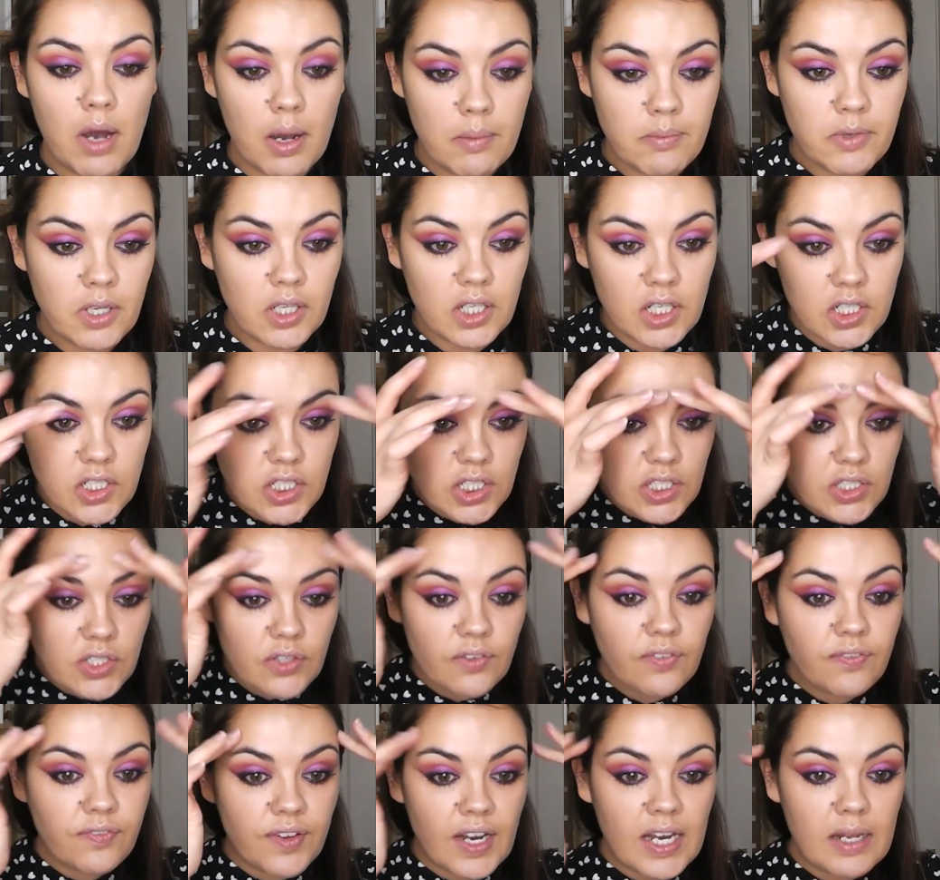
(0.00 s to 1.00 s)
I'm going to
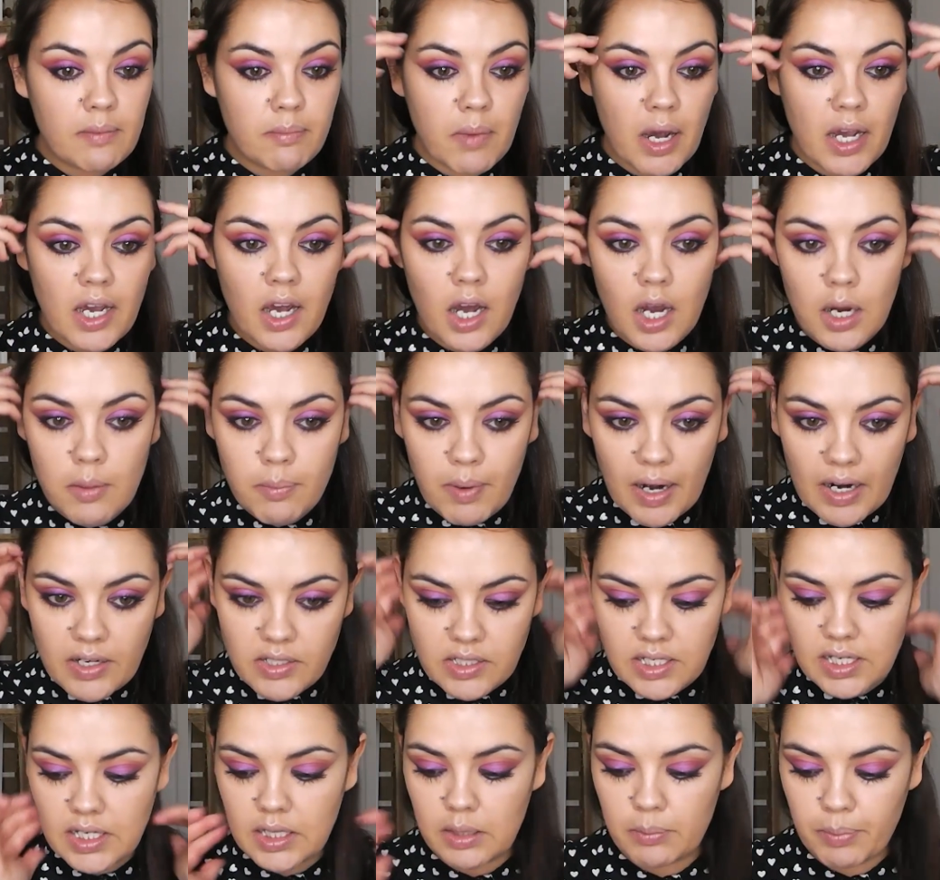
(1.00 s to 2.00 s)
just fill in my
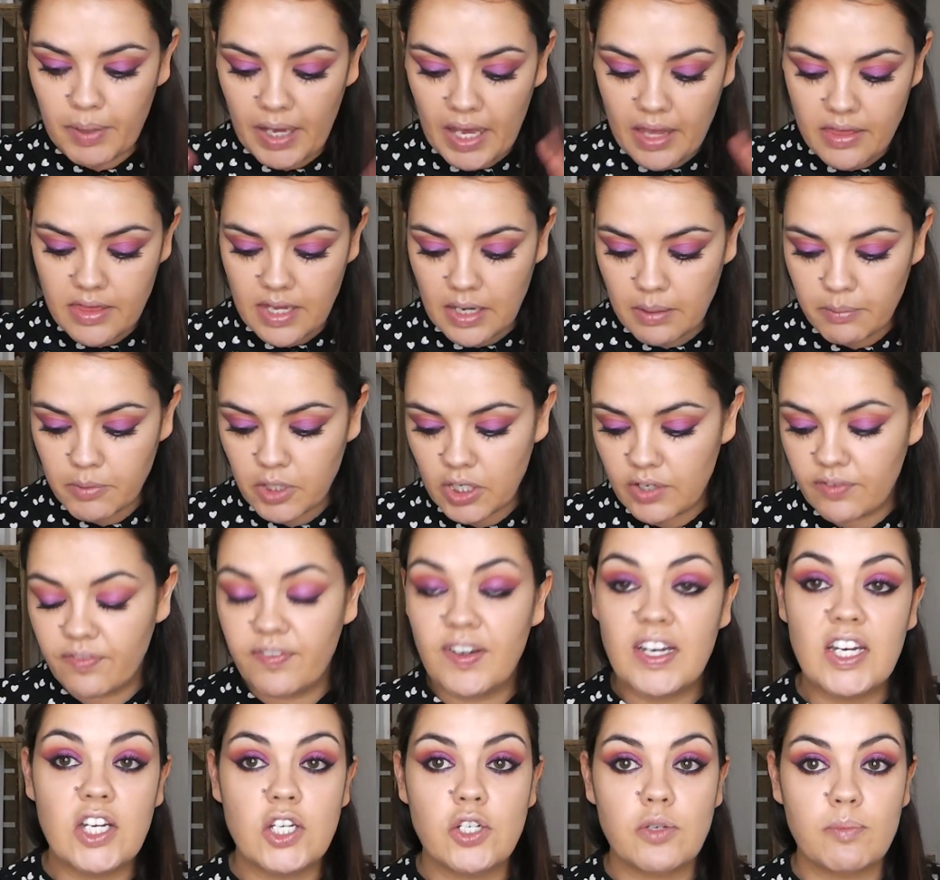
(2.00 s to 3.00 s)
eyebrows a little bit, and then I'm going to
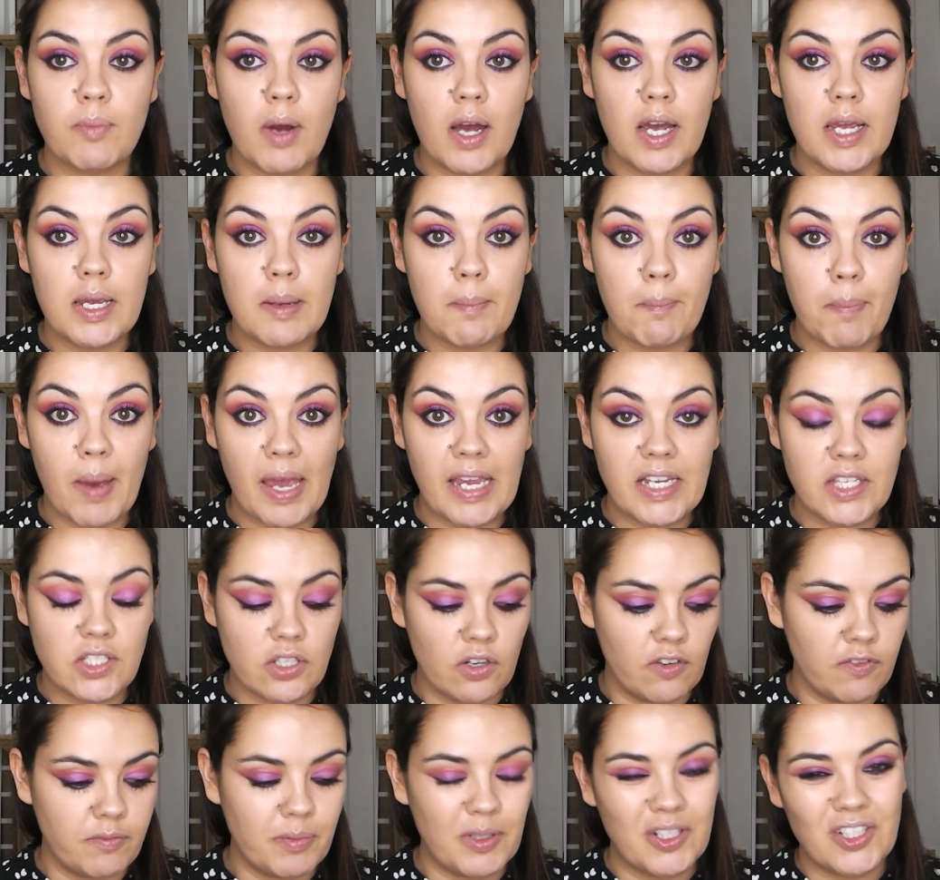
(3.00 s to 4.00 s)
finish my
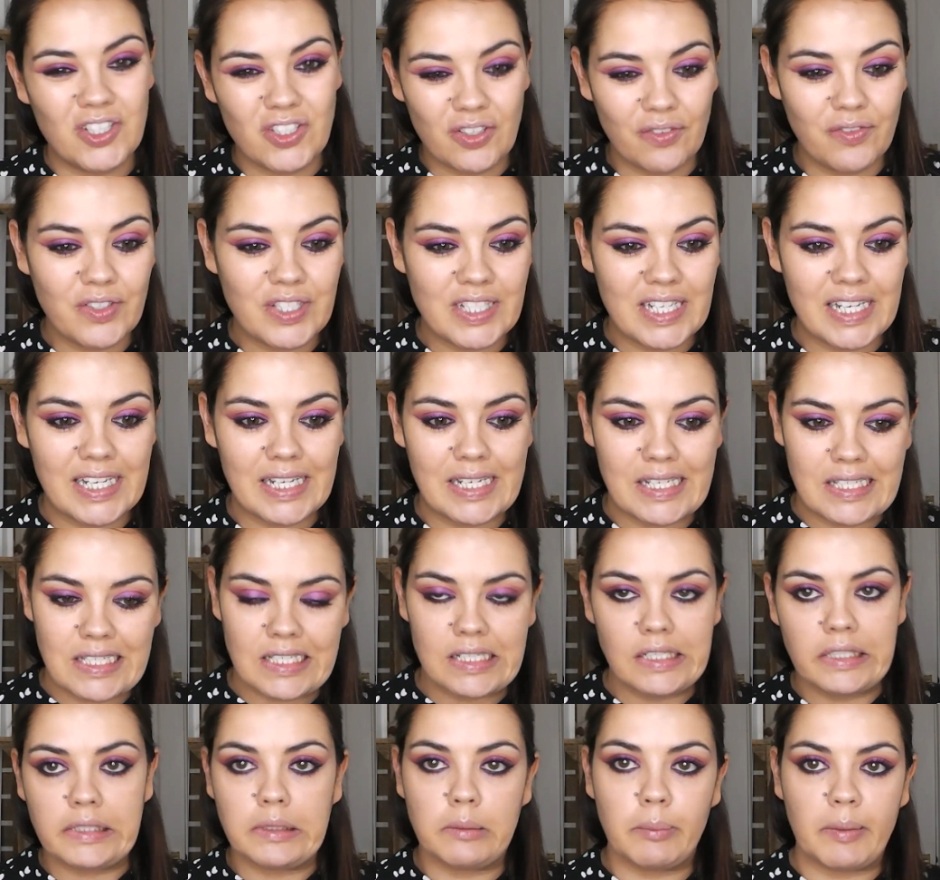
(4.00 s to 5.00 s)
base off because obviously
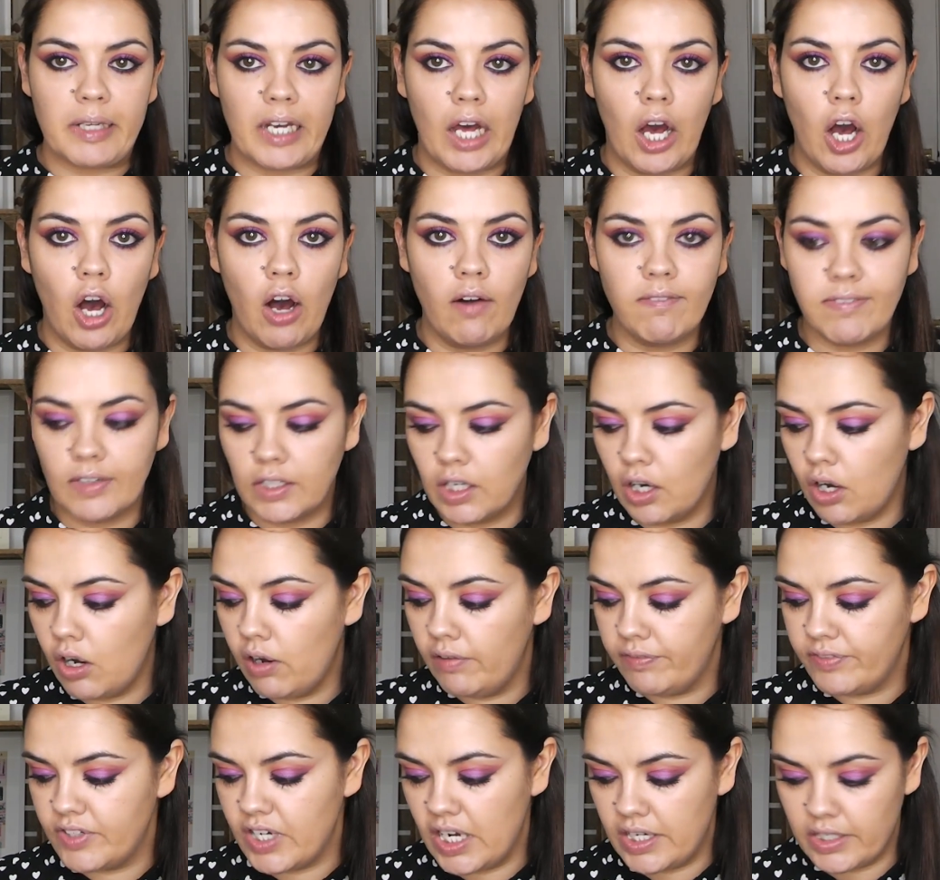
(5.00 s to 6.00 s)
it's a little bit half and
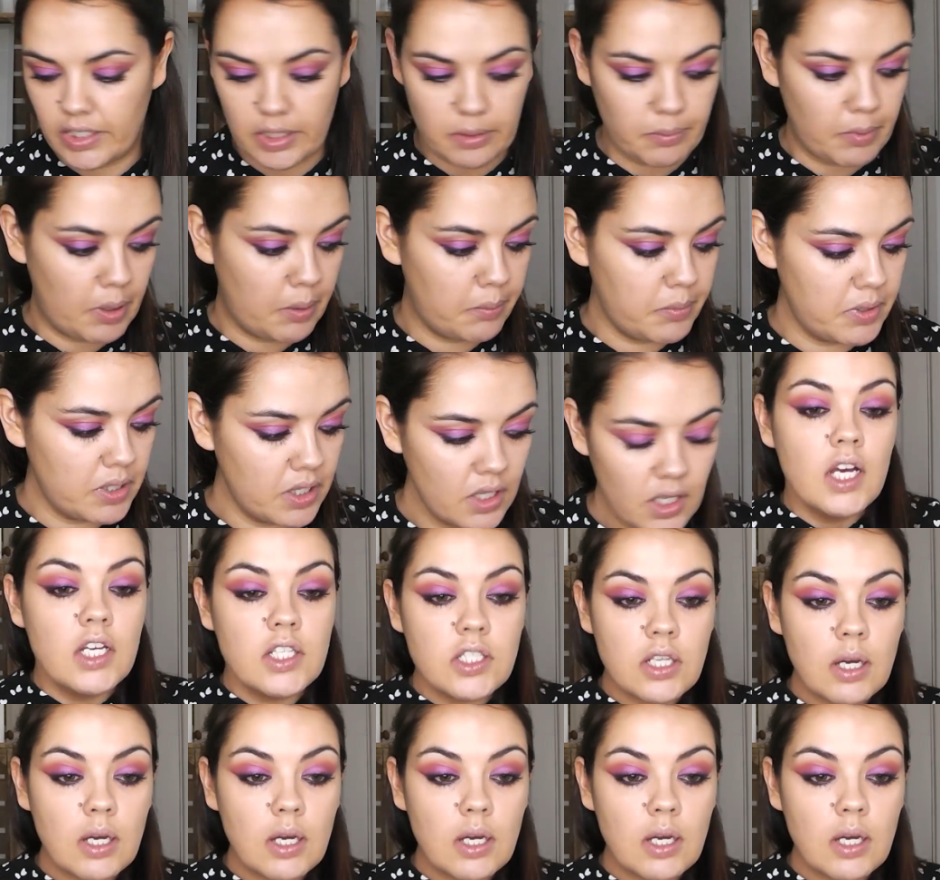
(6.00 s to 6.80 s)
half done at the moment.